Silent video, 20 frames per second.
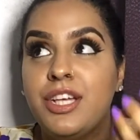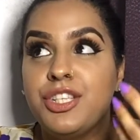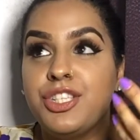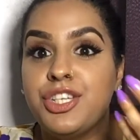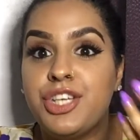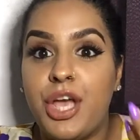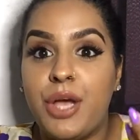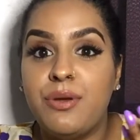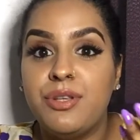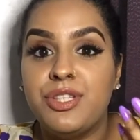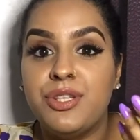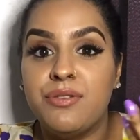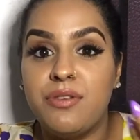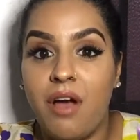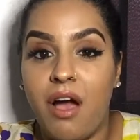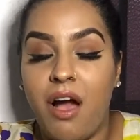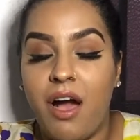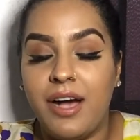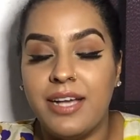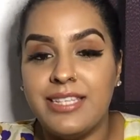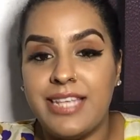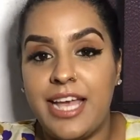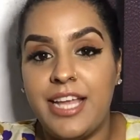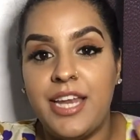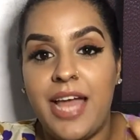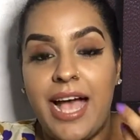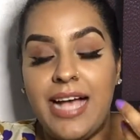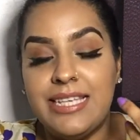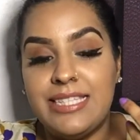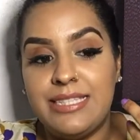to go to Nars and
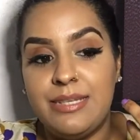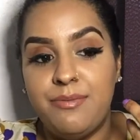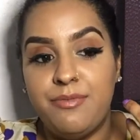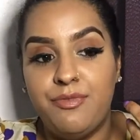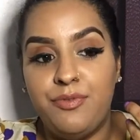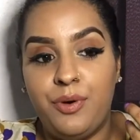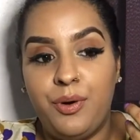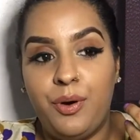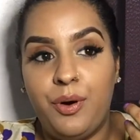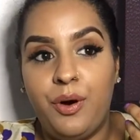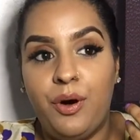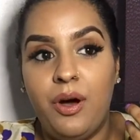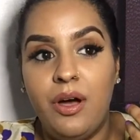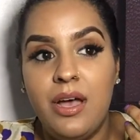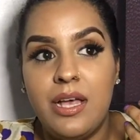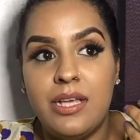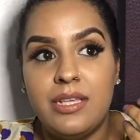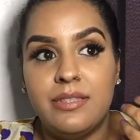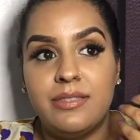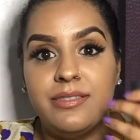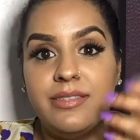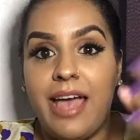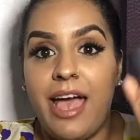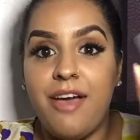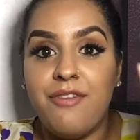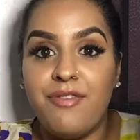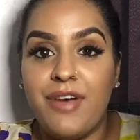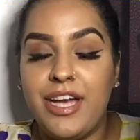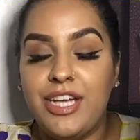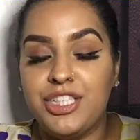ask them for
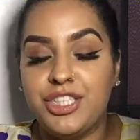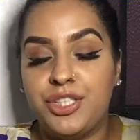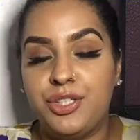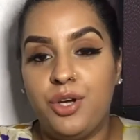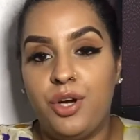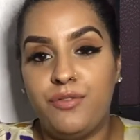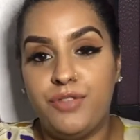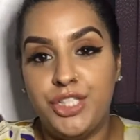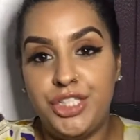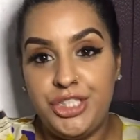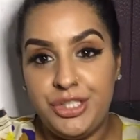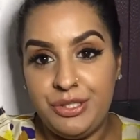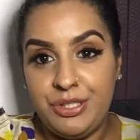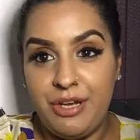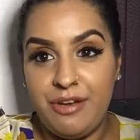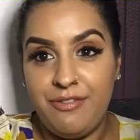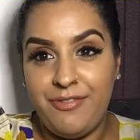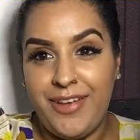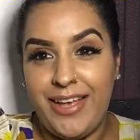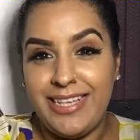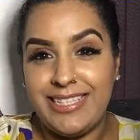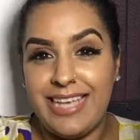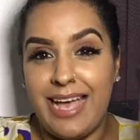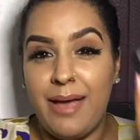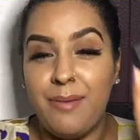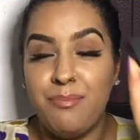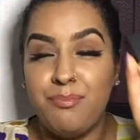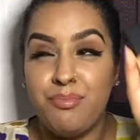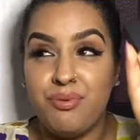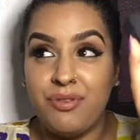their version of a Studio Fix,
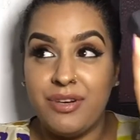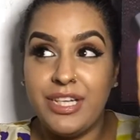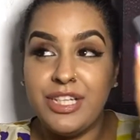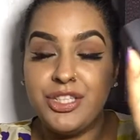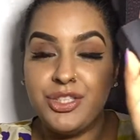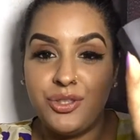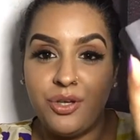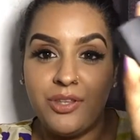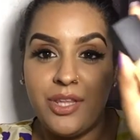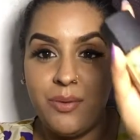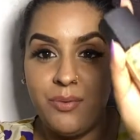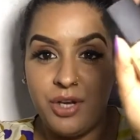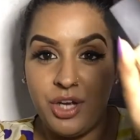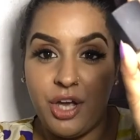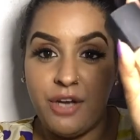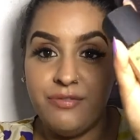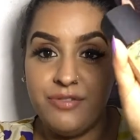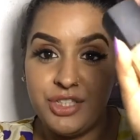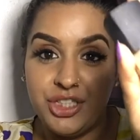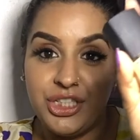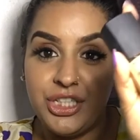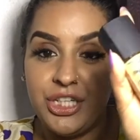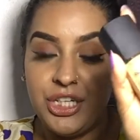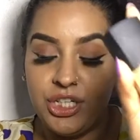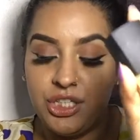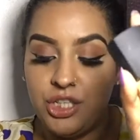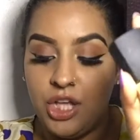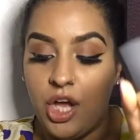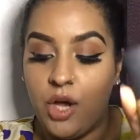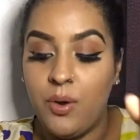I'm pretty sure they will go for Sheer
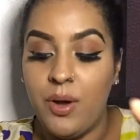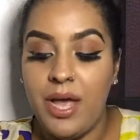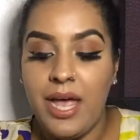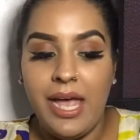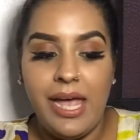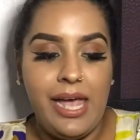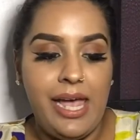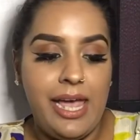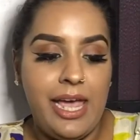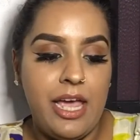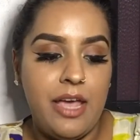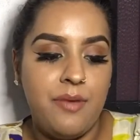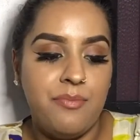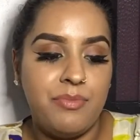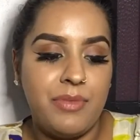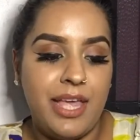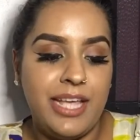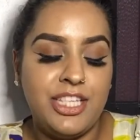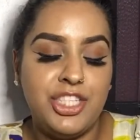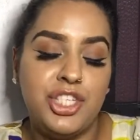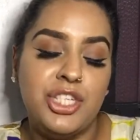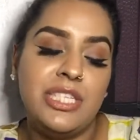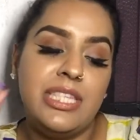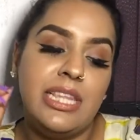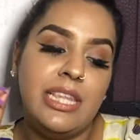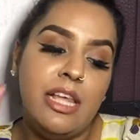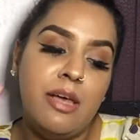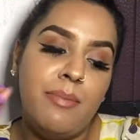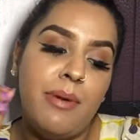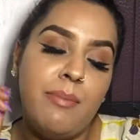Glow. It's just
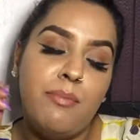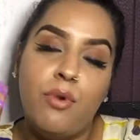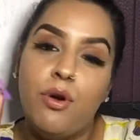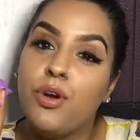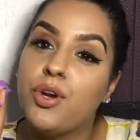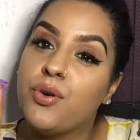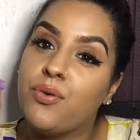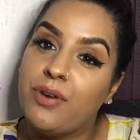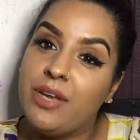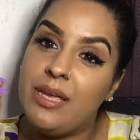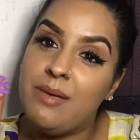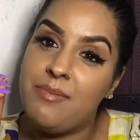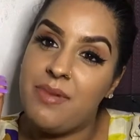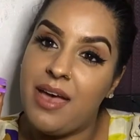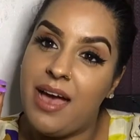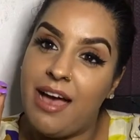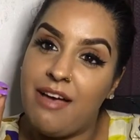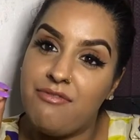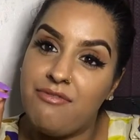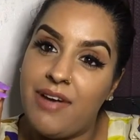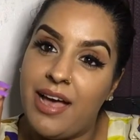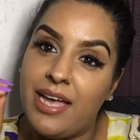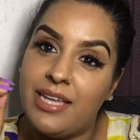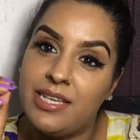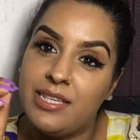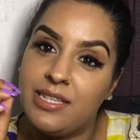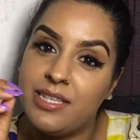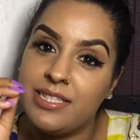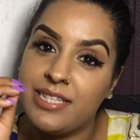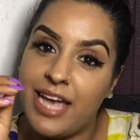a little bit more creamier, I
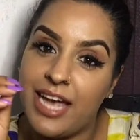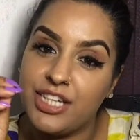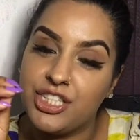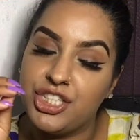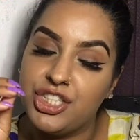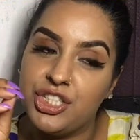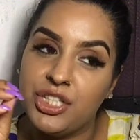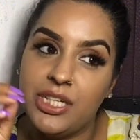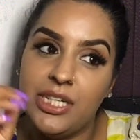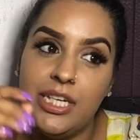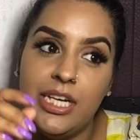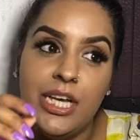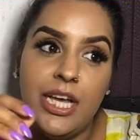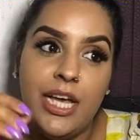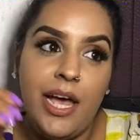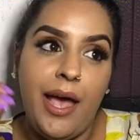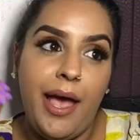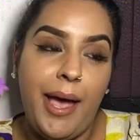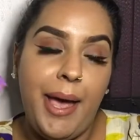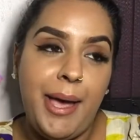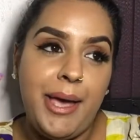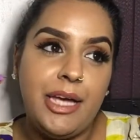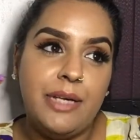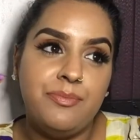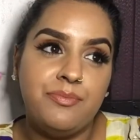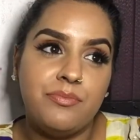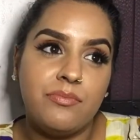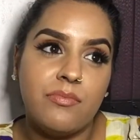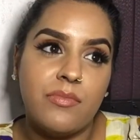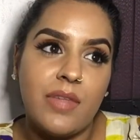find, in the texture,
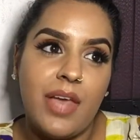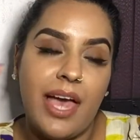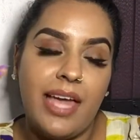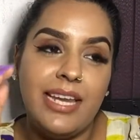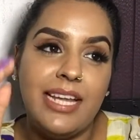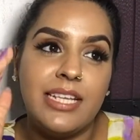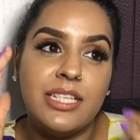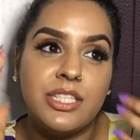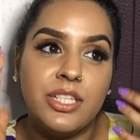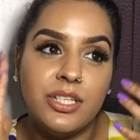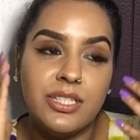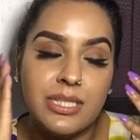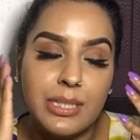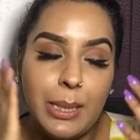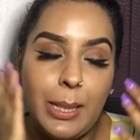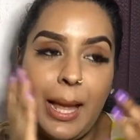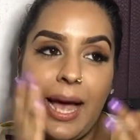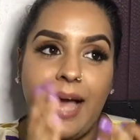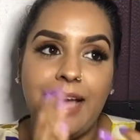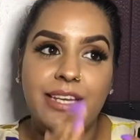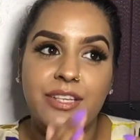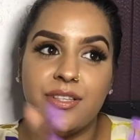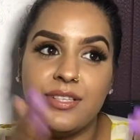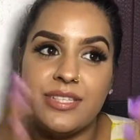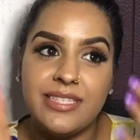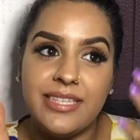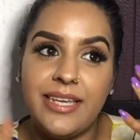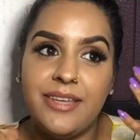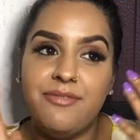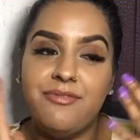and it does glide on the
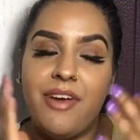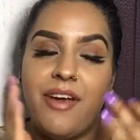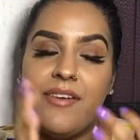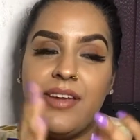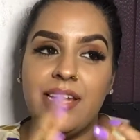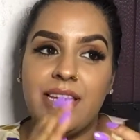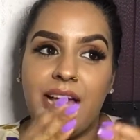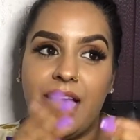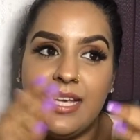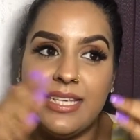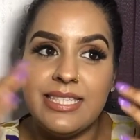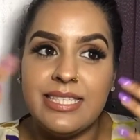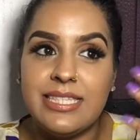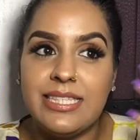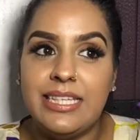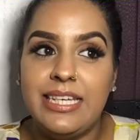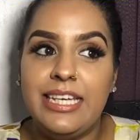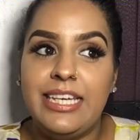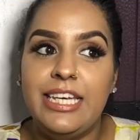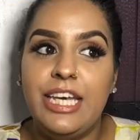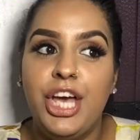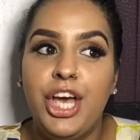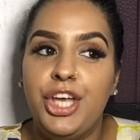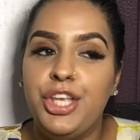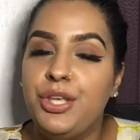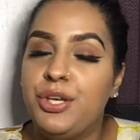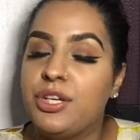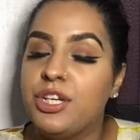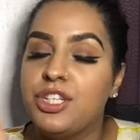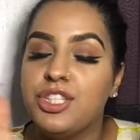skin very nicely.
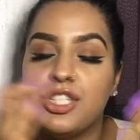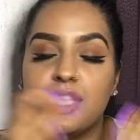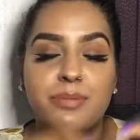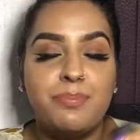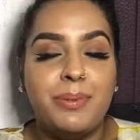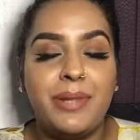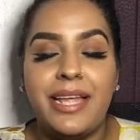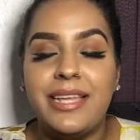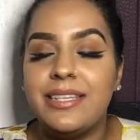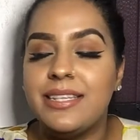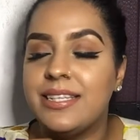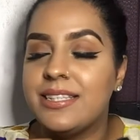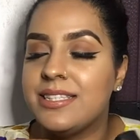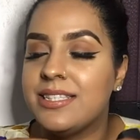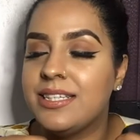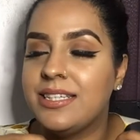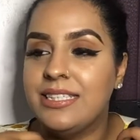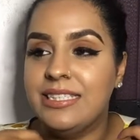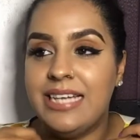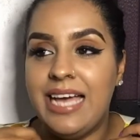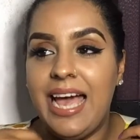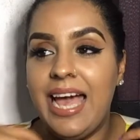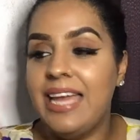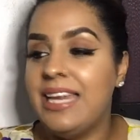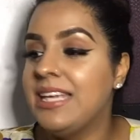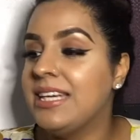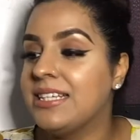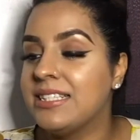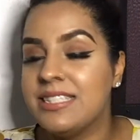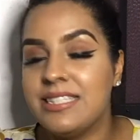You can just blend it to
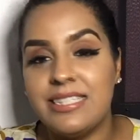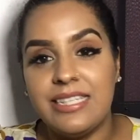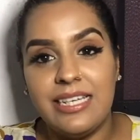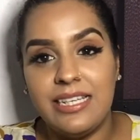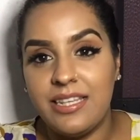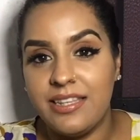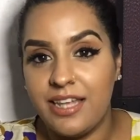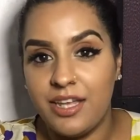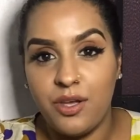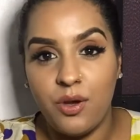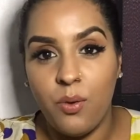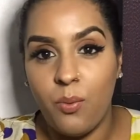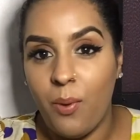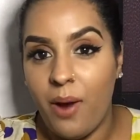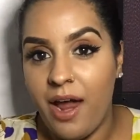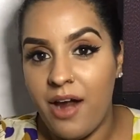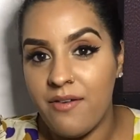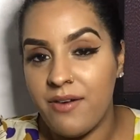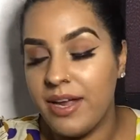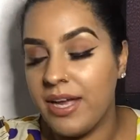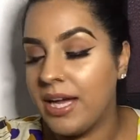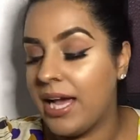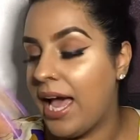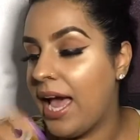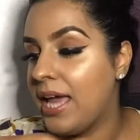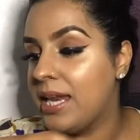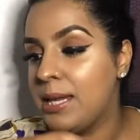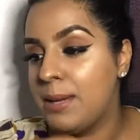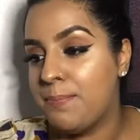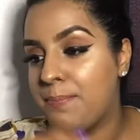any concealer that you're wearing,
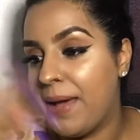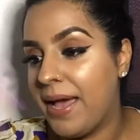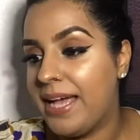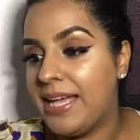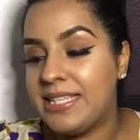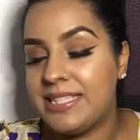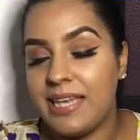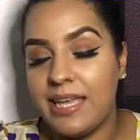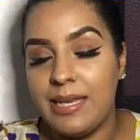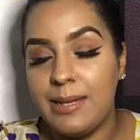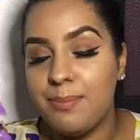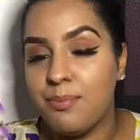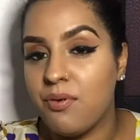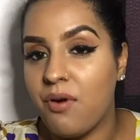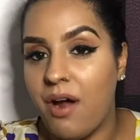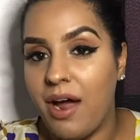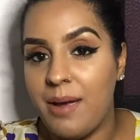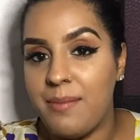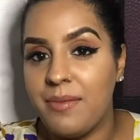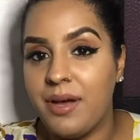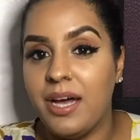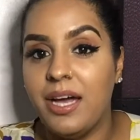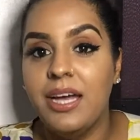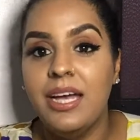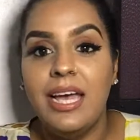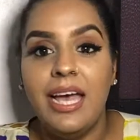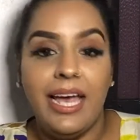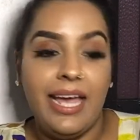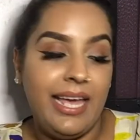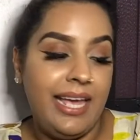any base, any primer.
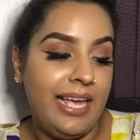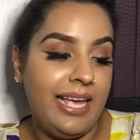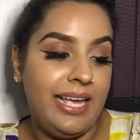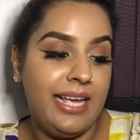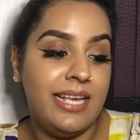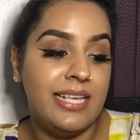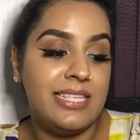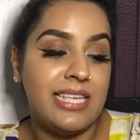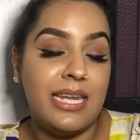It is